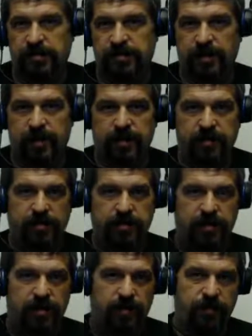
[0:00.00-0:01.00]
then
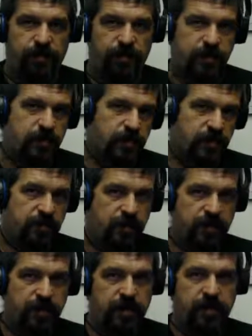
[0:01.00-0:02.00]
you know Facebook may
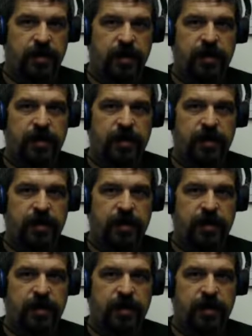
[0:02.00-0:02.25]
be